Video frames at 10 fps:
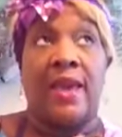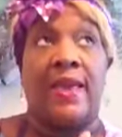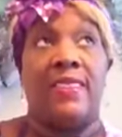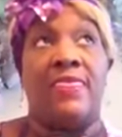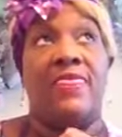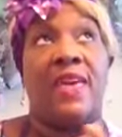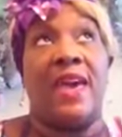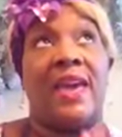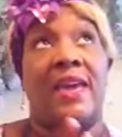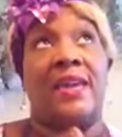and
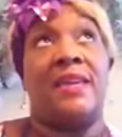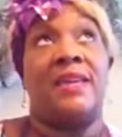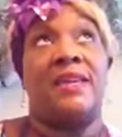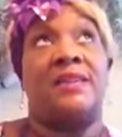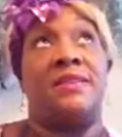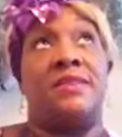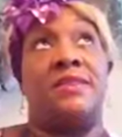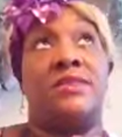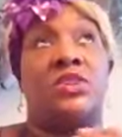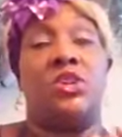then
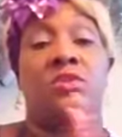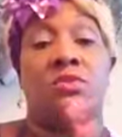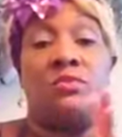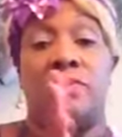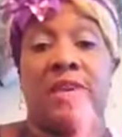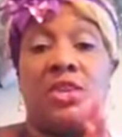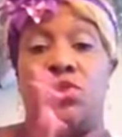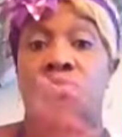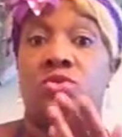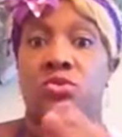it'll, like,
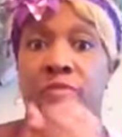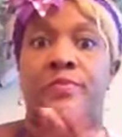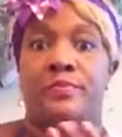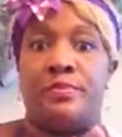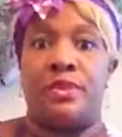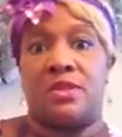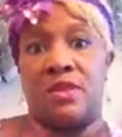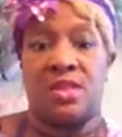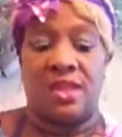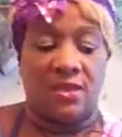YouTube puts the
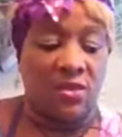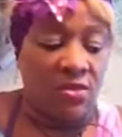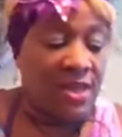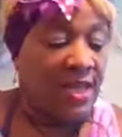date on.